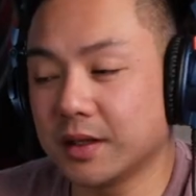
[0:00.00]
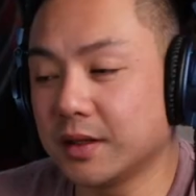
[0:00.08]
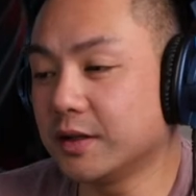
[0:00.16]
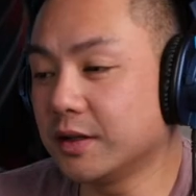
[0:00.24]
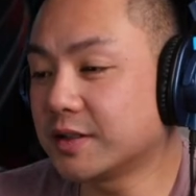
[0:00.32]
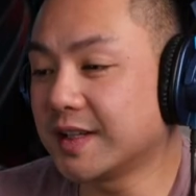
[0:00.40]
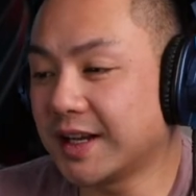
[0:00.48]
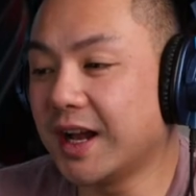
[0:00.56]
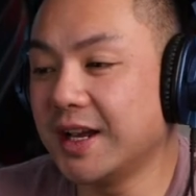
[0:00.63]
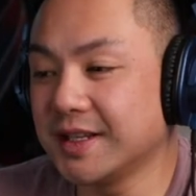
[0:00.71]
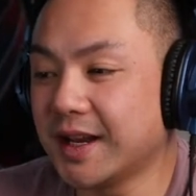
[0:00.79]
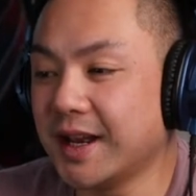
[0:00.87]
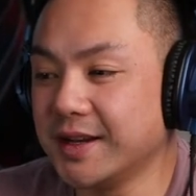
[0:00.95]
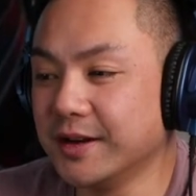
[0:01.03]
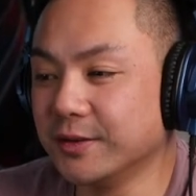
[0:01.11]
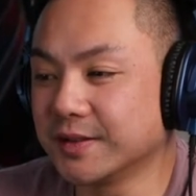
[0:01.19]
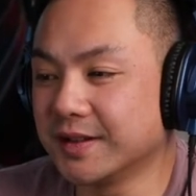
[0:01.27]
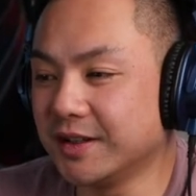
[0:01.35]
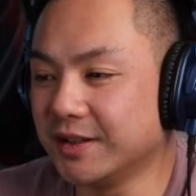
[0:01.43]
It looks like High Tide
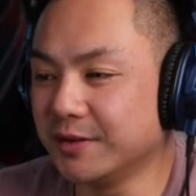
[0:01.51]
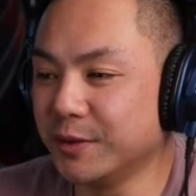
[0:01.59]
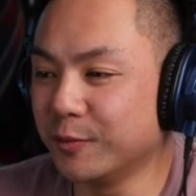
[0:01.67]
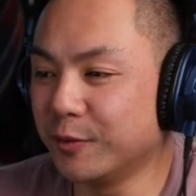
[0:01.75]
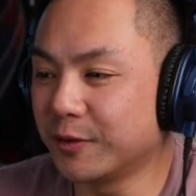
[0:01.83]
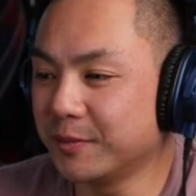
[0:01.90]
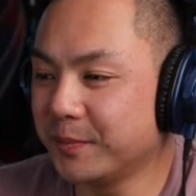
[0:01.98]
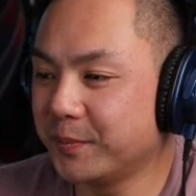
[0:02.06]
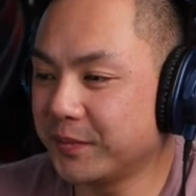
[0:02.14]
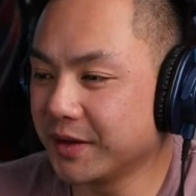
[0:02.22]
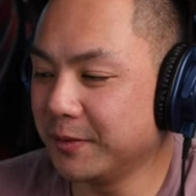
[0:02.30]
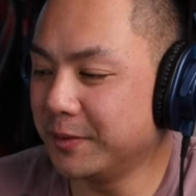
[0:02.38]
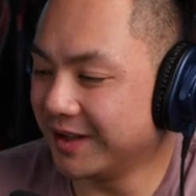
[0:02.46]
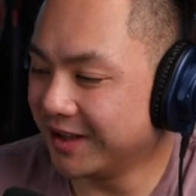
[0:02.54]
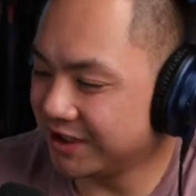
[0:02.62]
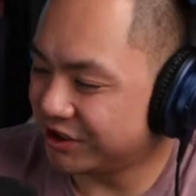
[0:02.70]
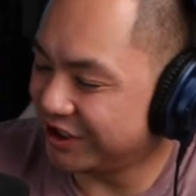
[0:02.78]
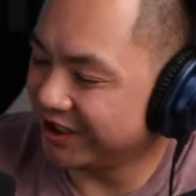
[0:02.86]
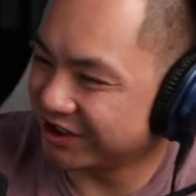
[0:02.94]
knows a little bit more about
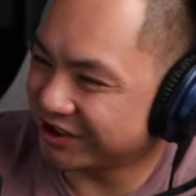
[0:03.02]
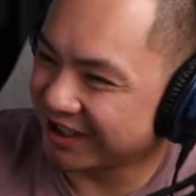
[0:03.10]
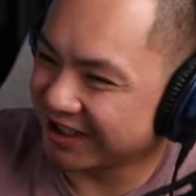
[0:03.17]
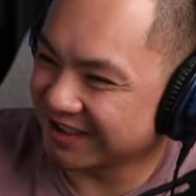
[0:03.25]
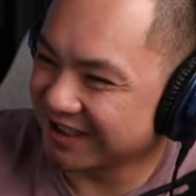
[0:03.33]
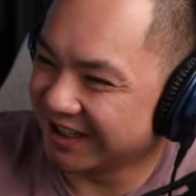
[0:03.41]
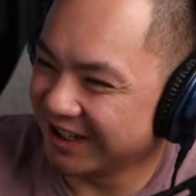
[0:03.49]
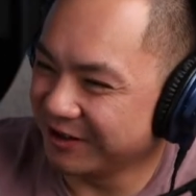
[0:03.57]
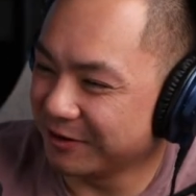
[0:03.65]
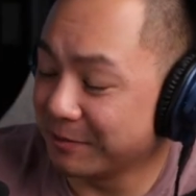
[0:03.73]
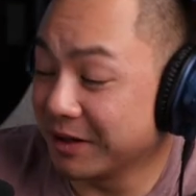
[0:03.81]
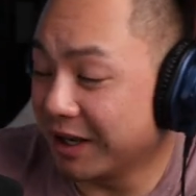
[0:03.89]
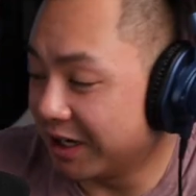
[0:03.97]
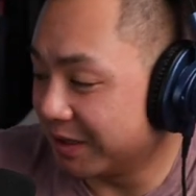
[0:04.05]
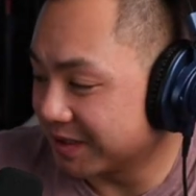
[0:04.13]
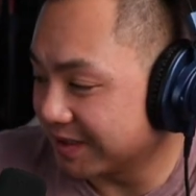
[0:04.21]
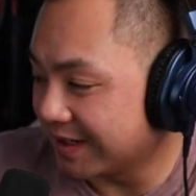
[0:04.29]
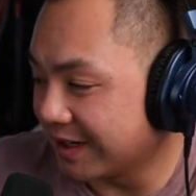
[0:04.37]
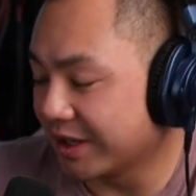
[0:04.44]
the G-Shocks than I do. I'm not up to
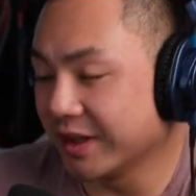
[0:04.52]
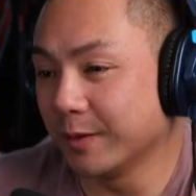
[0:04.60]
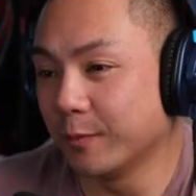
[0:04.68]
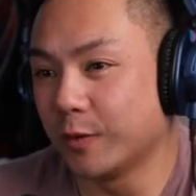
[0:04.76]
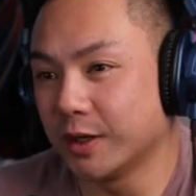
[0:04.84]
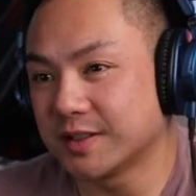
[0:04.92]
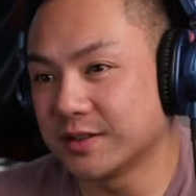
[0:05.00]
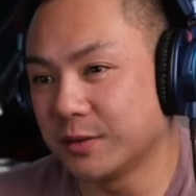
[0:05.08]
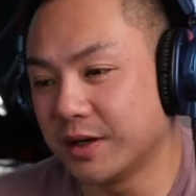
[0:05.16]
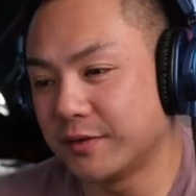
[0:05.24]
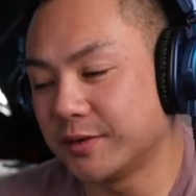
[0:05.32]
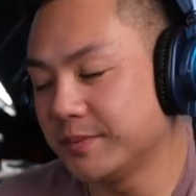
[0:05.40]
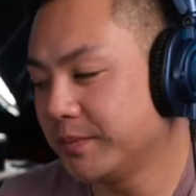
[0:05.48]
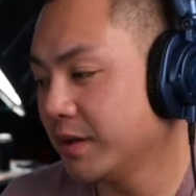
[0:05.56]
date on them whatsoever.